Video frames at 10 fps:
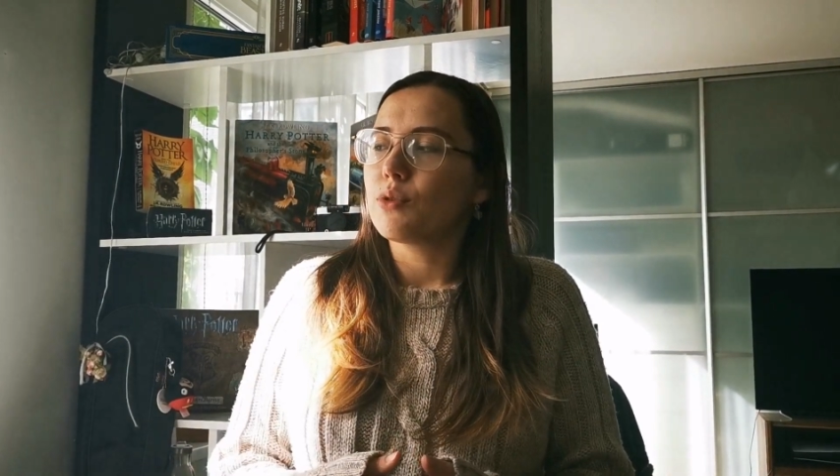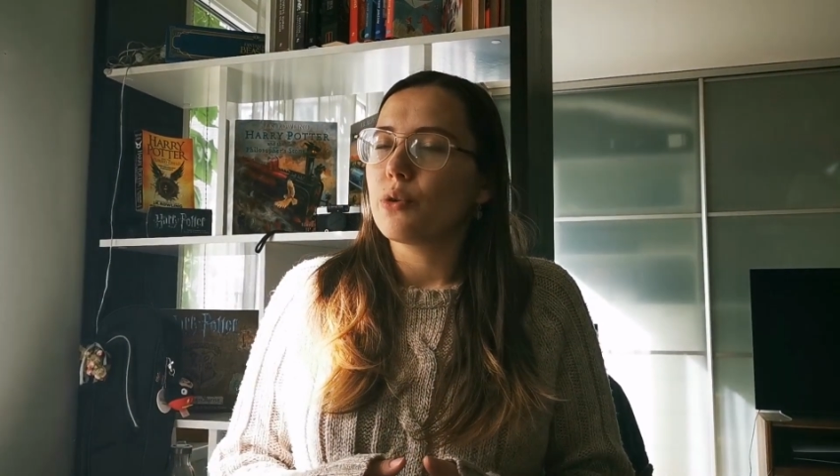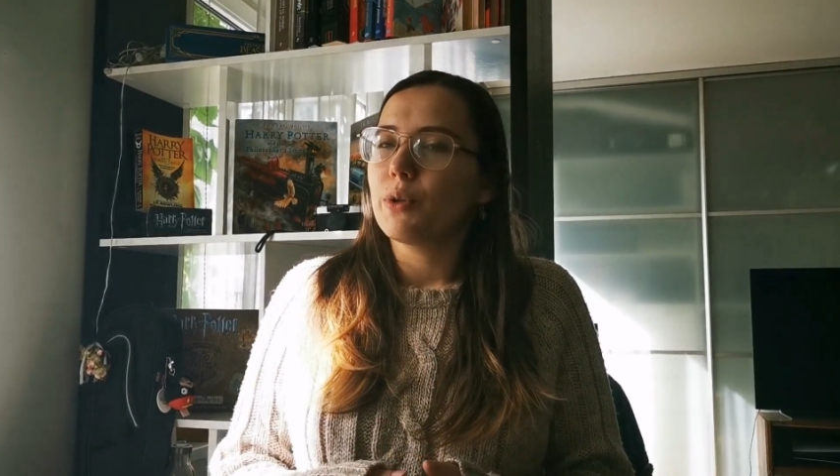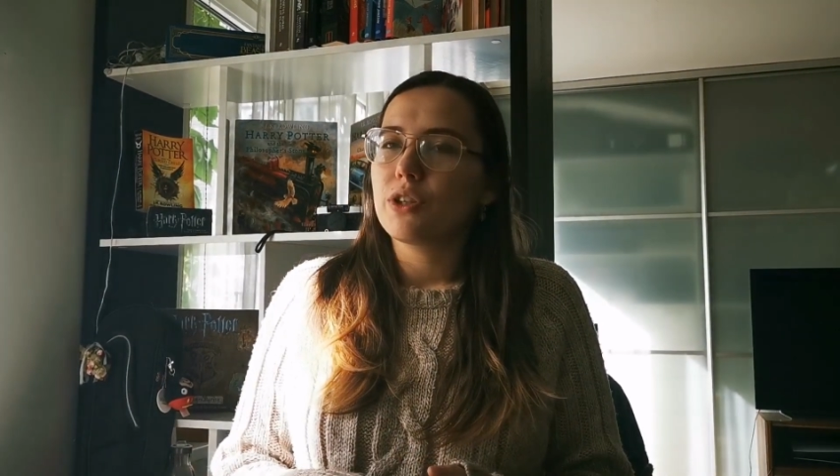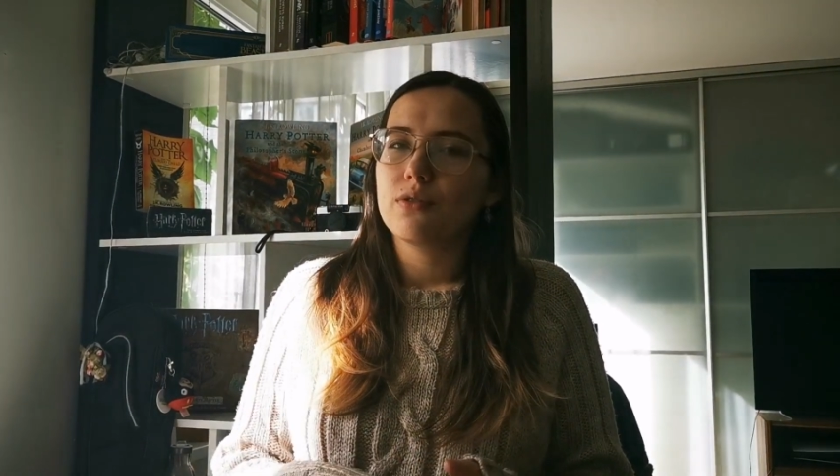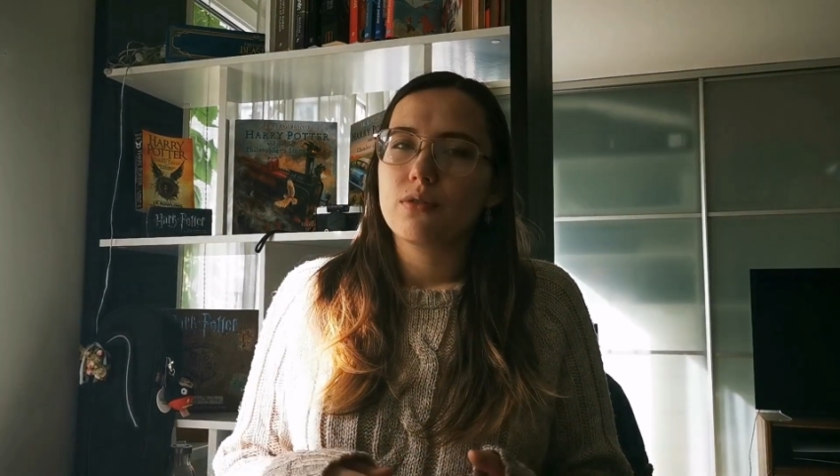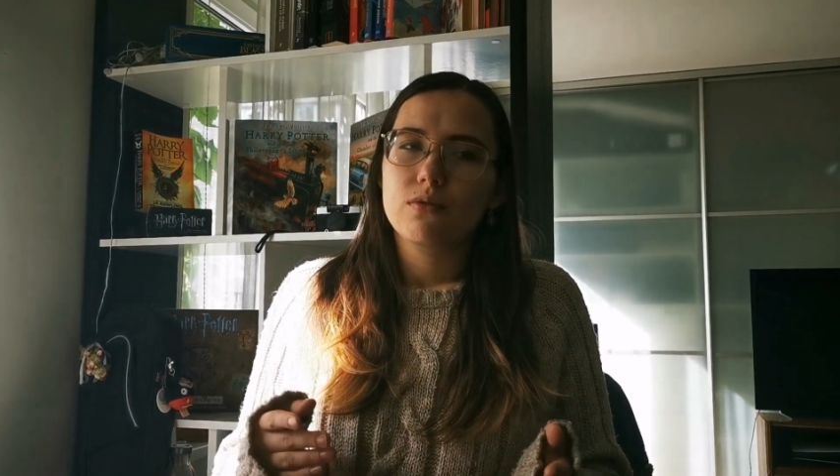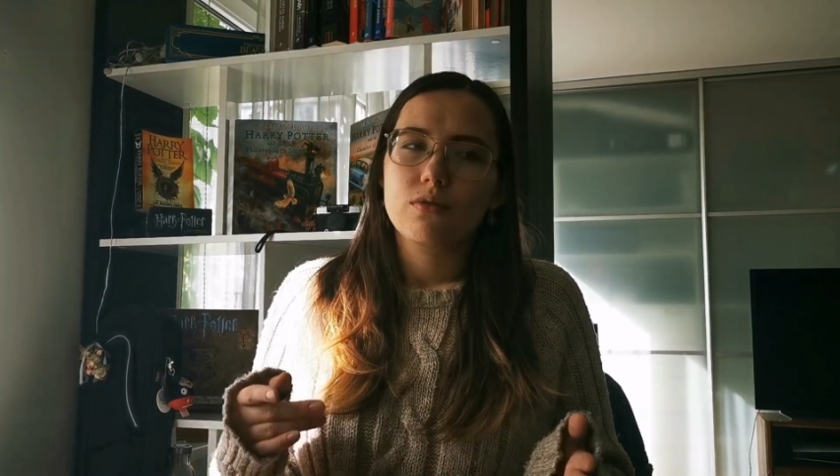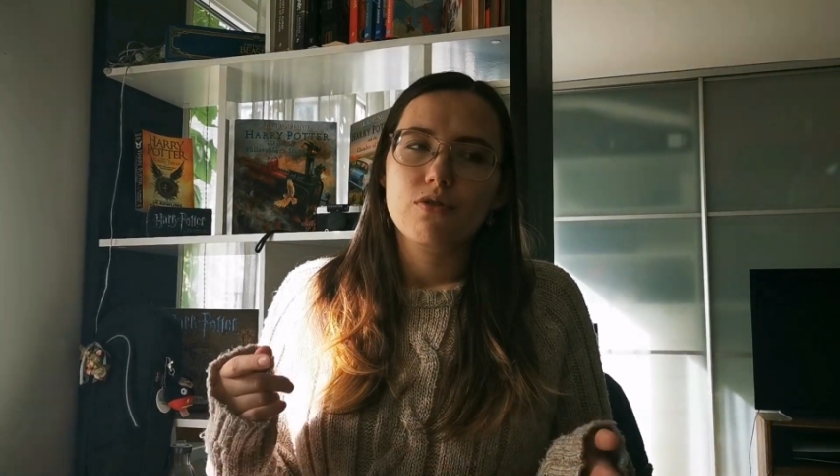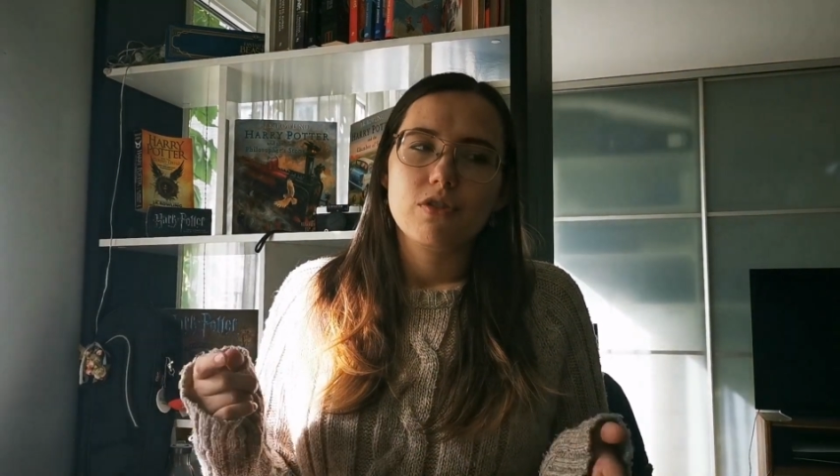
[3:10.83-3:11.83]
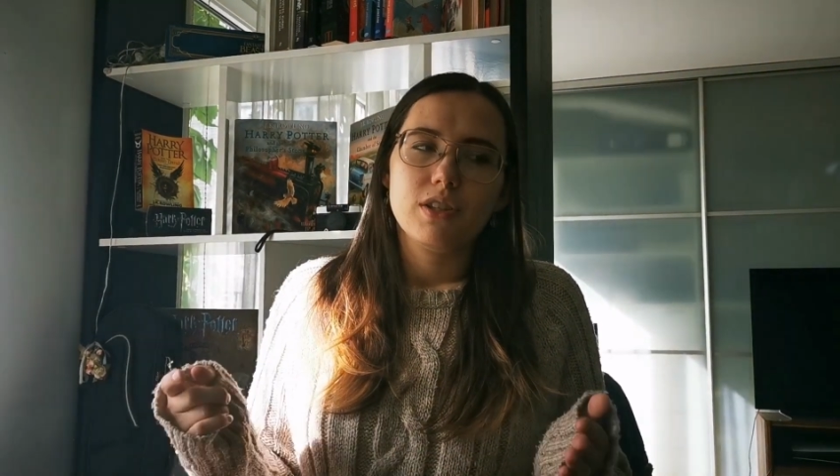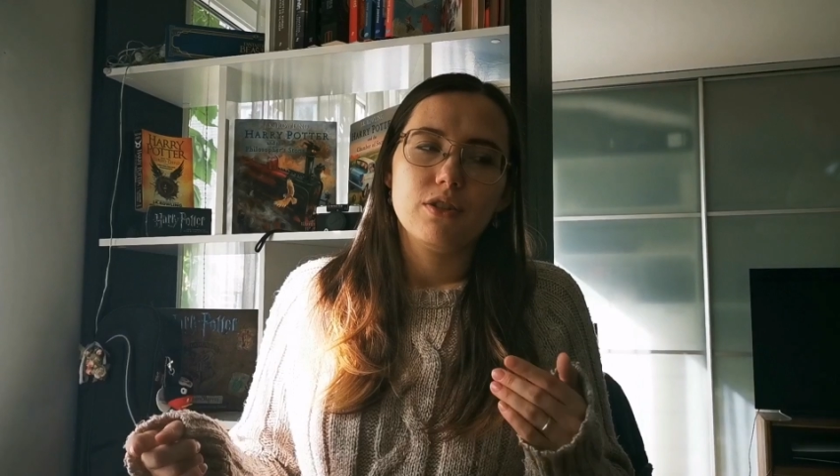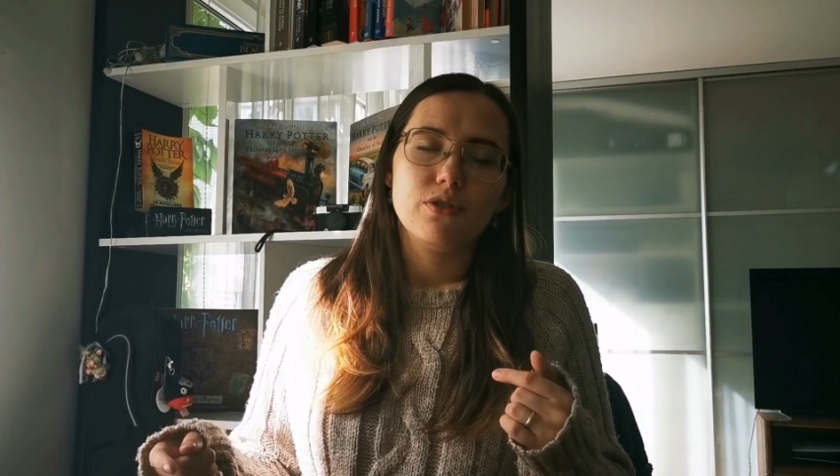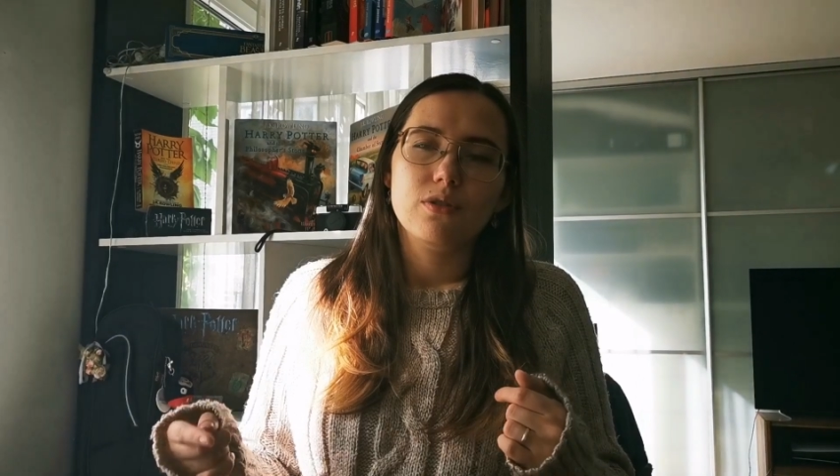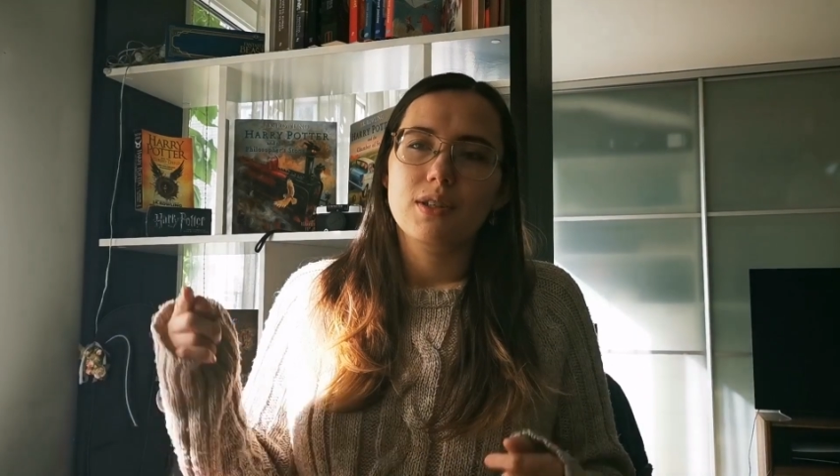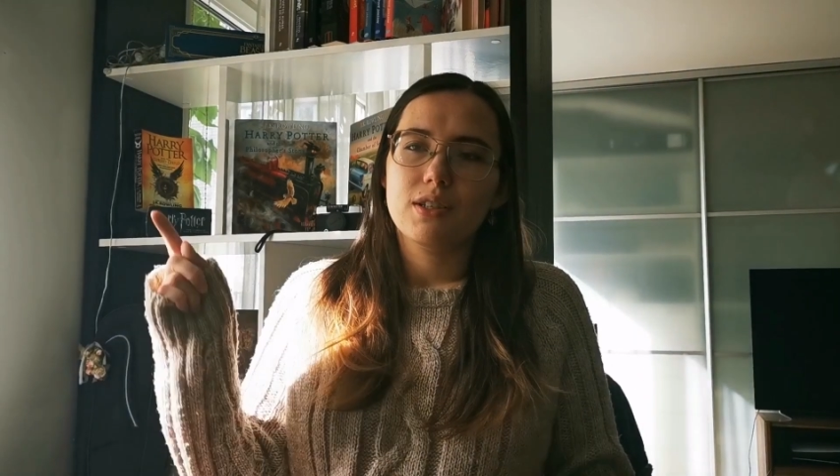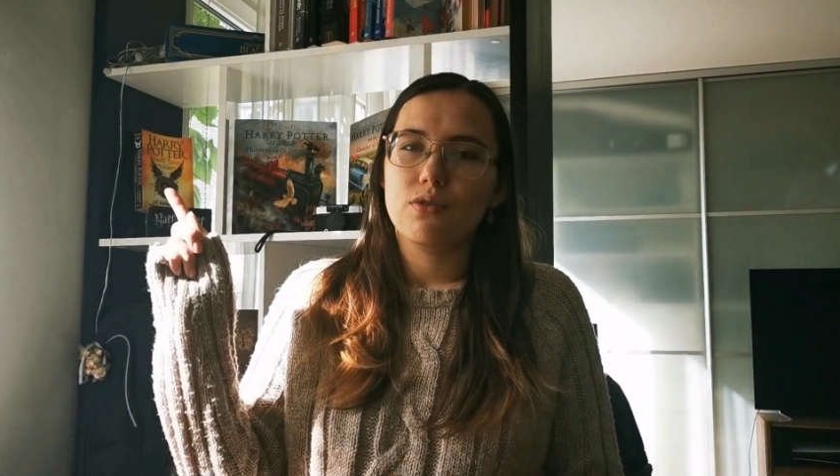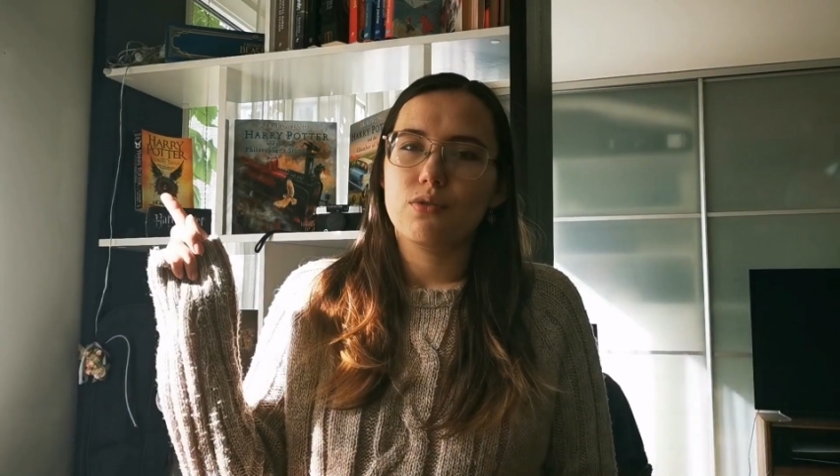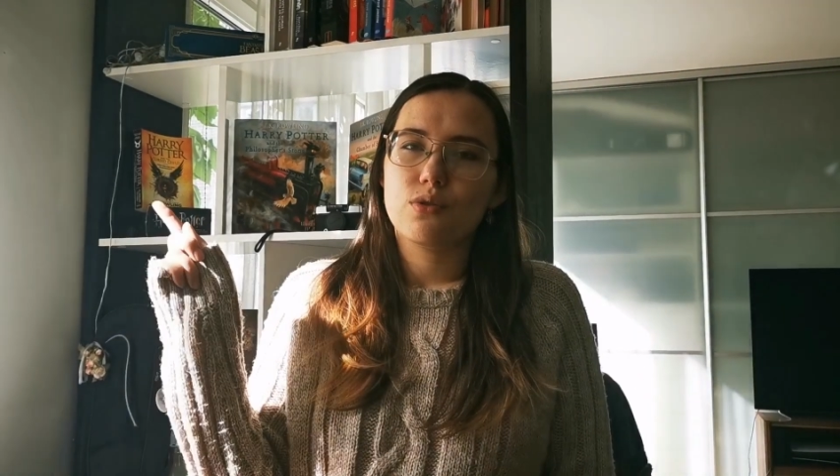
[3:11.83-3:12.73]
So what you usually do is you